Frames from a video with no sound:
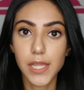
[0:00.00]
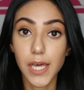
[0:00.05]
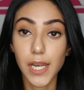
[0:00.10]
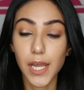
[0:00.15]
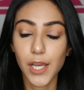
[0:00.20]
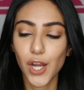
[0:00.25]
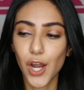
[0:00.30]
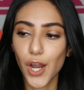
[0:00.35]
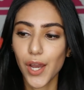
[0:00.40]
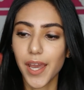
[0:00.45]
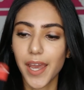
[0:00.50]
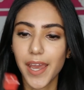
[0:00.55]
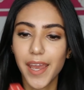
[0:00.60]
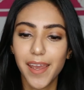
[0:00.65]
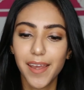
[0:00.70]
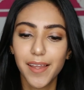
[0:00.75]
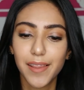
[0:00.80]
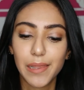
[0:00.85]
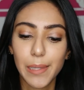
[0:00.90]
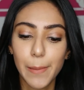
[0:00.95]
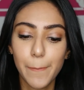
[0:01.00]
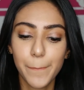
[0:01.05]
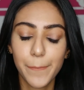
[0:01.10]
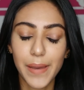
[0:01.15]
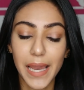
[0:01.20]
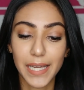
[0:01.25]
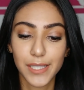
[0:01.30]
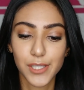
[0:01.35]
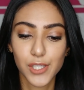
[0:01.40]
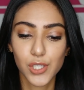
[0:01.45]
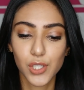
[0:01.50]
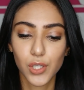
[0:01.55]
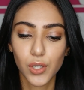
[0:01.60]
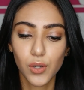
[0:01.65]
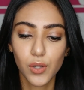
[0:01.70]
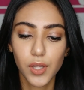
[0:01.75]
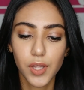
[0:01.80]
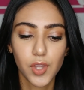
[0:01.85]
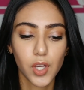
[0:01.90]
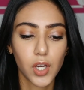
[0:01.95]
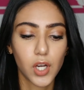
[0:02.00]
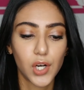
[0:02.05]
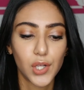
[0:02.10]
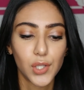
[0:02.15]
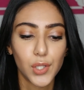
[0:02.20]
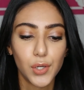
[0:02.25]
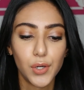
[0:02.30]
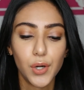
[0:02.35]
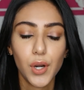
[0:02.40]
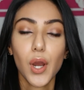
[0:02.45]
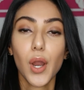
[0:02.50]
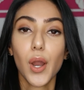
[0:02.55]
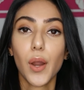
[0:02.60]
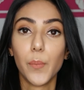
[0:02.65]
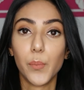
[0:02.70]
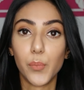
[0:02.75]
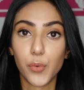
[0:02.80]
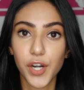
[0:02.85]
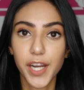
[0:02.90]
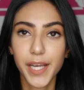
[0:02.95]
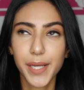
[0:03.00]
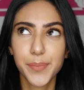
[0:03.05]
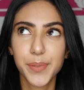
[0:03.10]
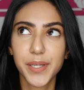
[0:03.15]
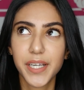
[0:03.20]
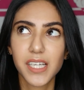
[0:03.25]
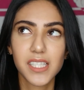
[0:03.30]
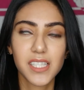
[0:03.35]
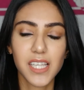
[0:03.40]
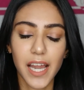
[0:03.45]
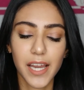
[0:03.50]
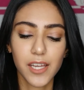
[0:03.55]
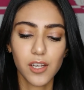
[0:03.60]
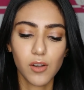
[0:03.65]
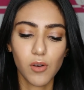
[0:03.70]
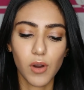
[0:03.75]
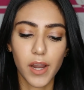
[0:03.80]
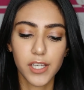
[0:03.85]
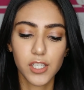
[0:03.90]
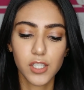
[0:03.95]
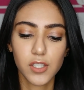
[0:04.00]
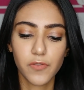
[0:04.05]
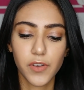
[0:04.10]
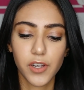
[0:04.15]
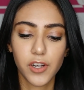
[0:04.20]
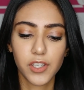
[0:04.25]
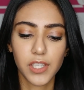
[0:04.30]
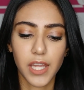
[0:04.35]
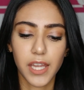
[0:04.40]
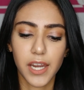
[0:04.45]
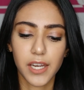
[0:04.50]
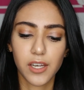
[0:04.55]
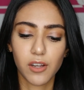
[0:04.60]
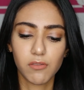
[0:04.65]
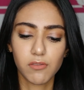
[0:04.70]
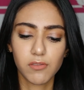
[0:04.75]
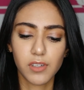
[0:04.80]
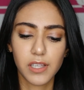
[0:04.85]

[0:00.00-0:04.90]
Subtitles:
And then I got a lip pencil in the color brick, because I don't know, I just figured that I